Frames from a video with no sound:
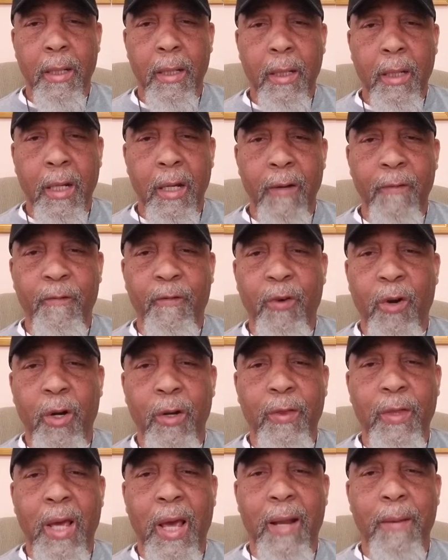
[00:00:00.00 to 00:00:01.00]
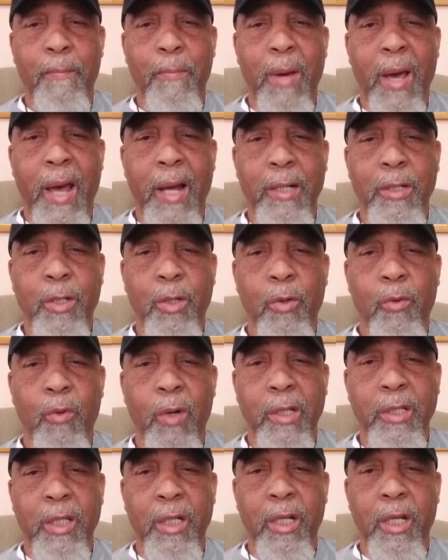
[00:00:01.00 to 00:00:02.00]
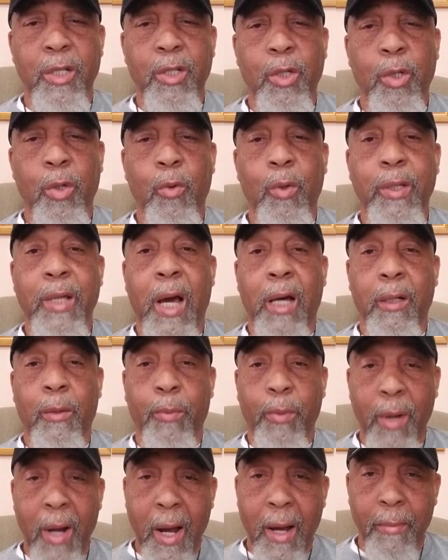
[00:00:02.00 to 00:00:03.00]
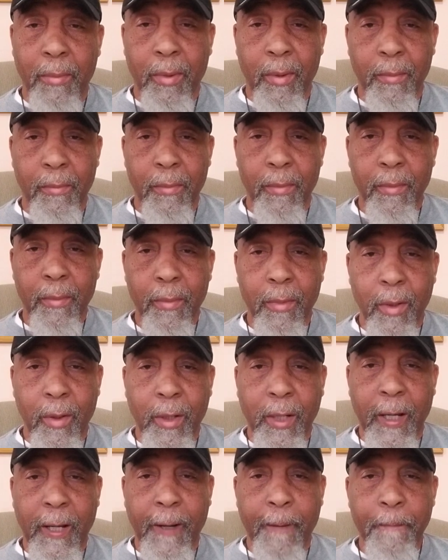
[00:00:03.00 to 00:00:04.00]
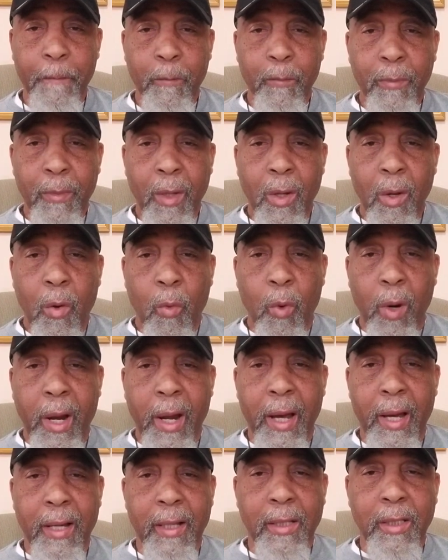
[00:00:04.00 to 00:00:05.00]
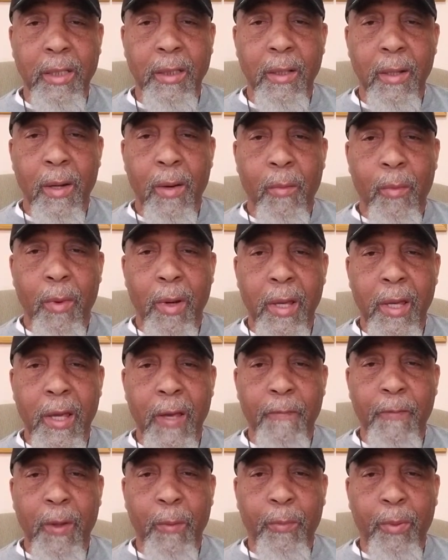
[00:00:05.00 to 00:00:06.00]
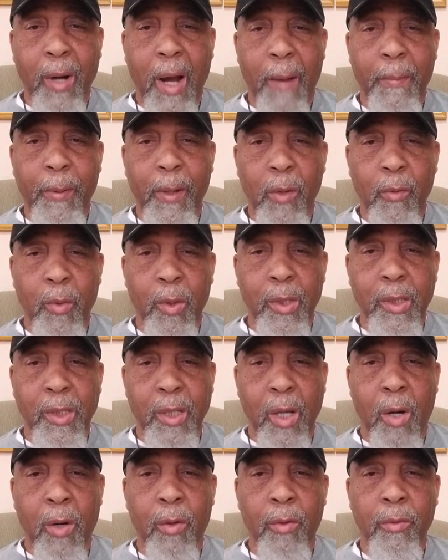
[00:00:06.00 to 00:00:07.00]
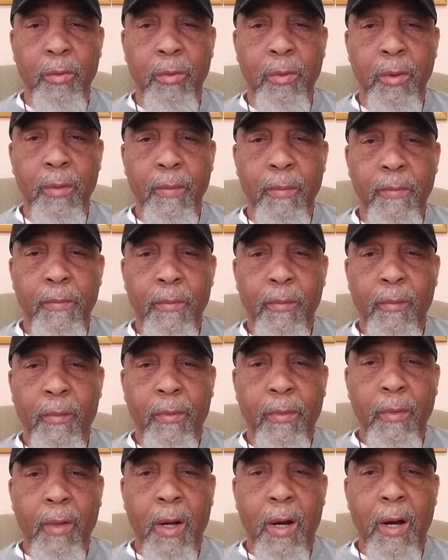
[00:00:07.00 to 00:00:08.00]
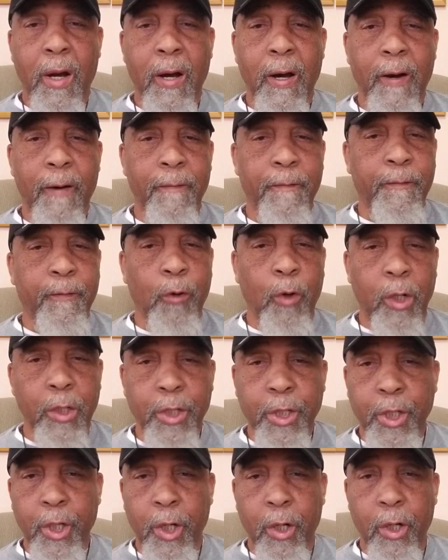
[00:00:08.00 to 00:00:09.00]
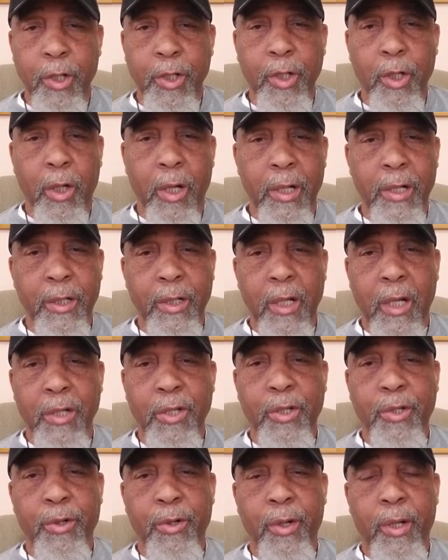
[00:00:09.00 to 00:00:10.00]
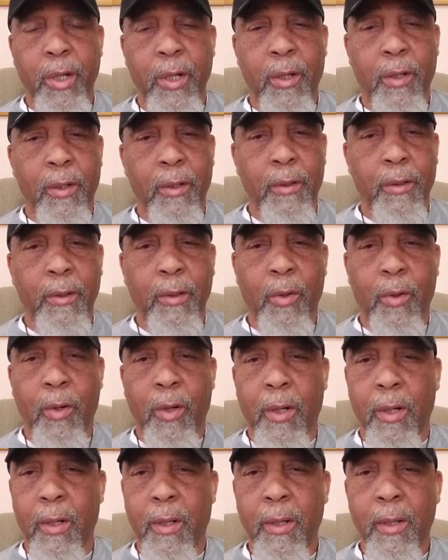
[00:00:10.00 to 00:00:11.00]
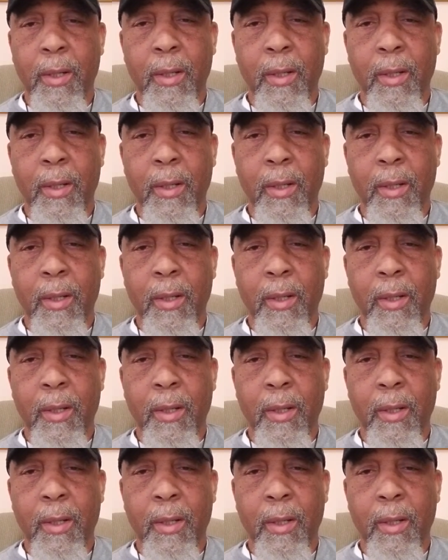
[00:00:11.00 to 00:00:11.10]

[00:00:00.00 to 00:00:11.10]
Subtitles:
convert that back to residential without a problem. Okay. Whereas if the property was zoned for a church or industrial or